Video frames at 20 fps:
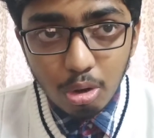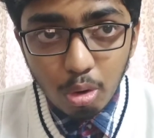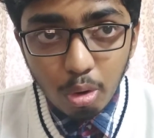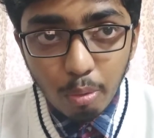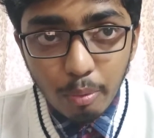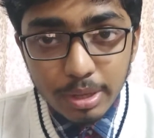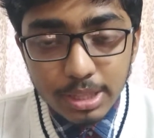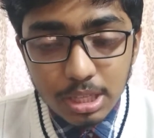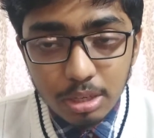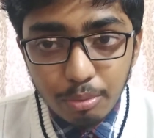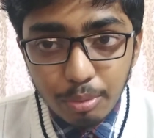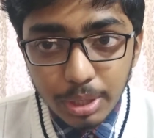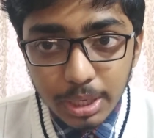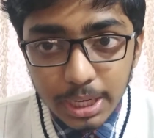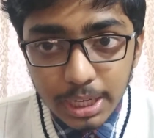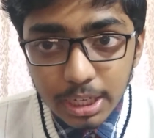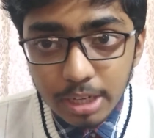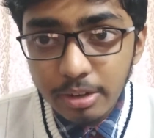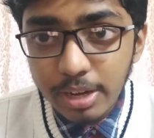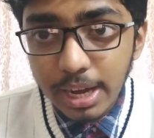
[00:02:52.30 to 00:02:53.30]
whether we
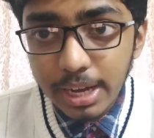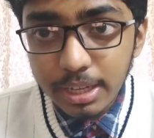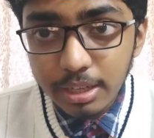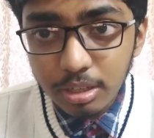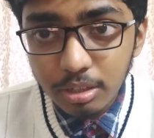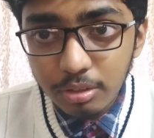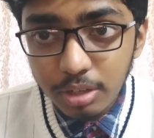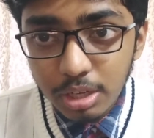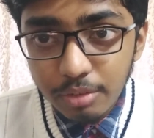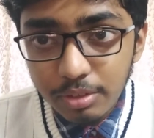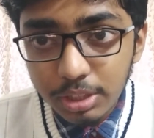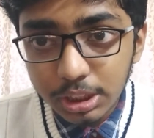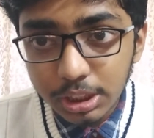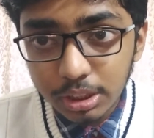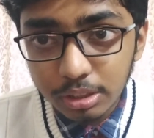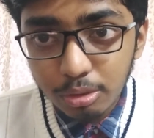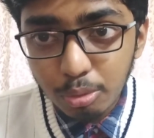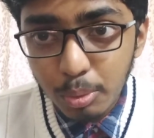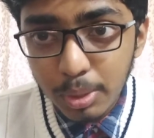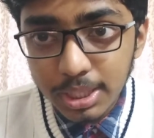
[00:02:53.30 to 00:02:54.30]
need a radical
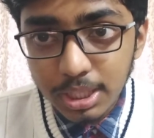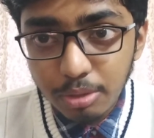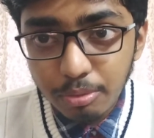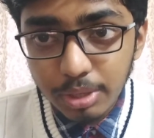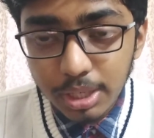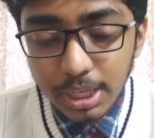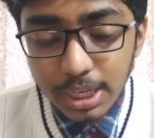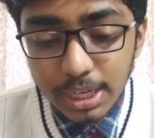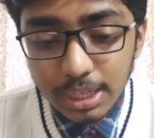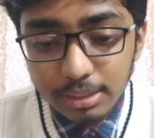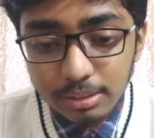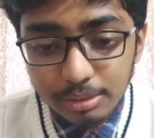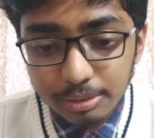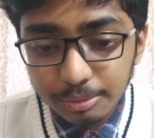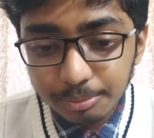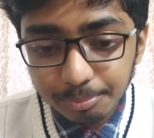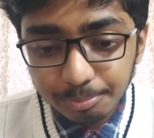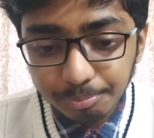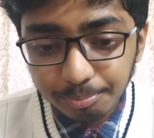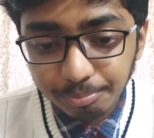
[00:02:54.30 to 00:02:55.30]
revision, whether we need,
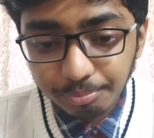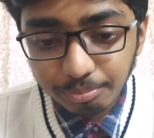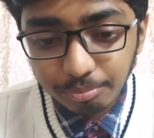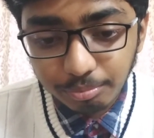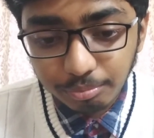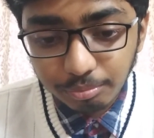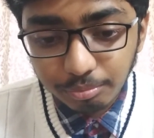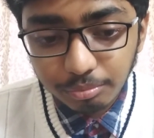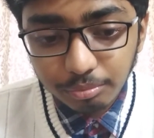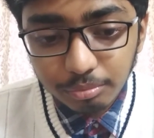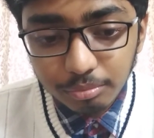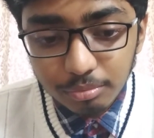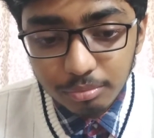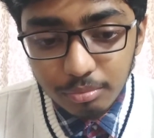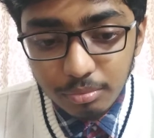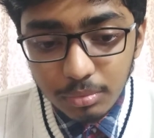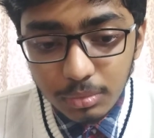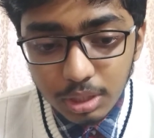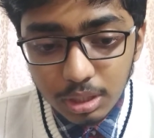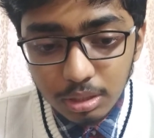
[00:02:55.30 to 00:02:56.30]

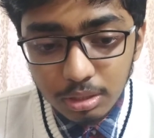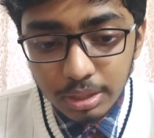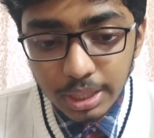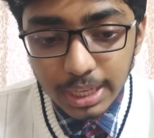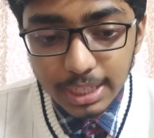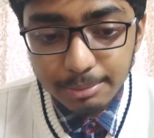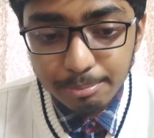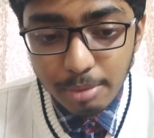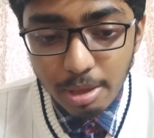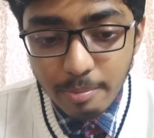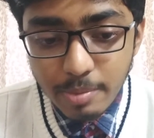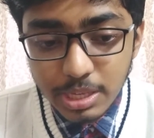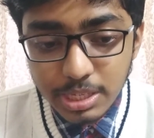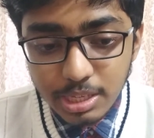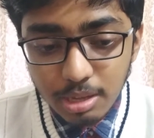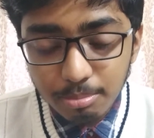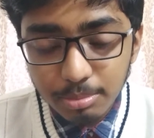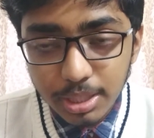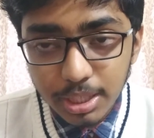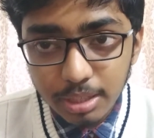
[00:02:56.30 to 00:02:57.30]
like, maybe
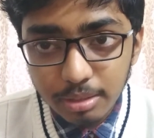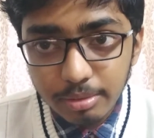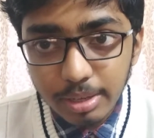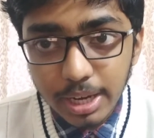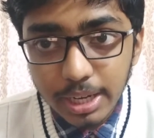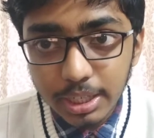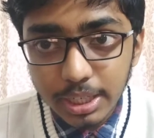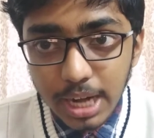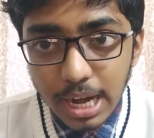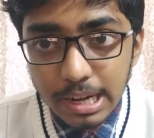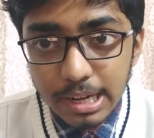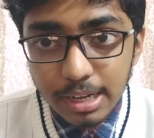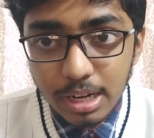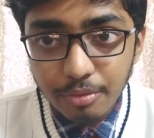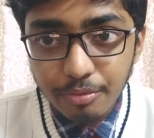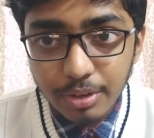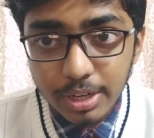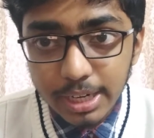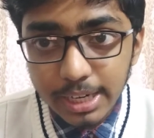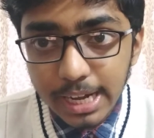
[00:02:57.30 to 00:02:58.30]
something entirely
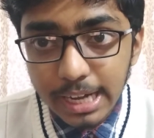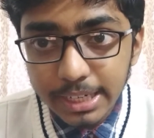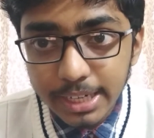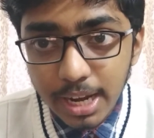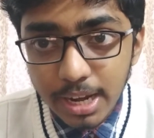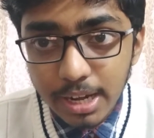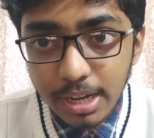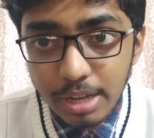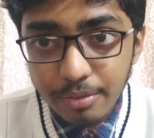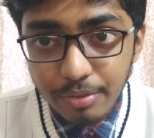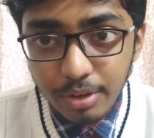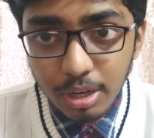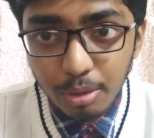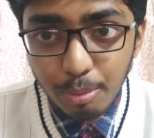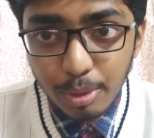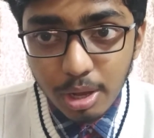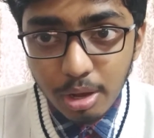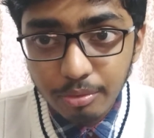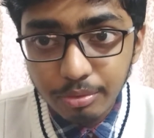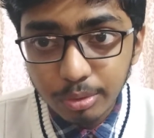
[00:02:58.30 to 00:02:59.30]
different
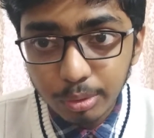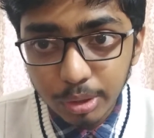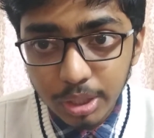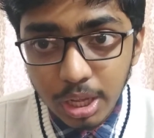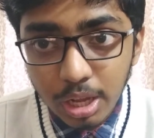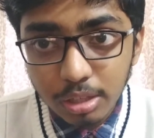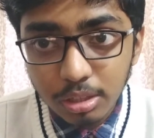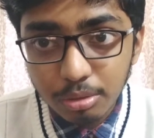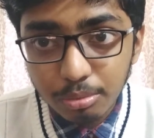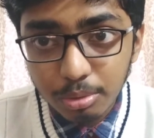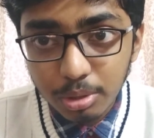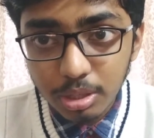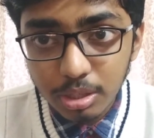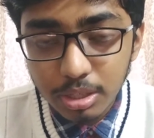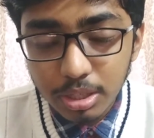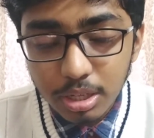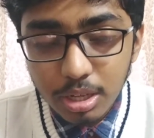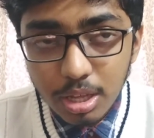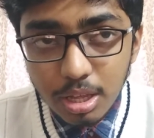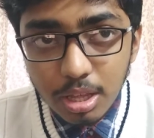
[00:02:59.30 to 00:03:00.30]
way of looking at the
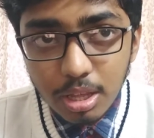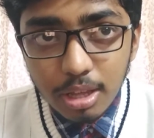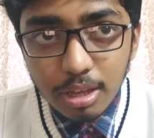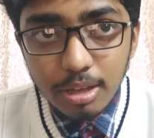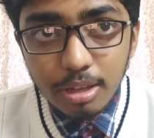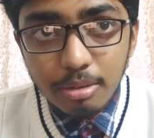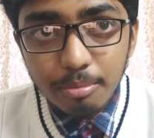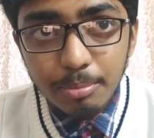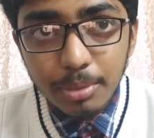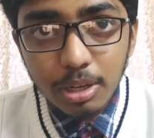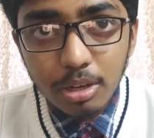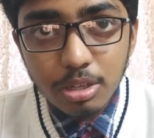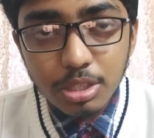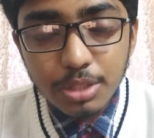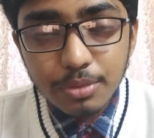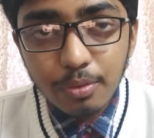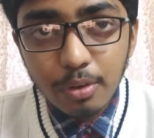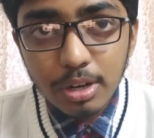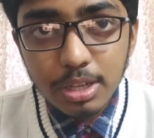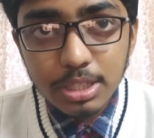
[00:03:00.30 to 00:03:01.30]
world.
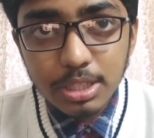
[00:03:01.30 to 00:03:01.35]
Because, for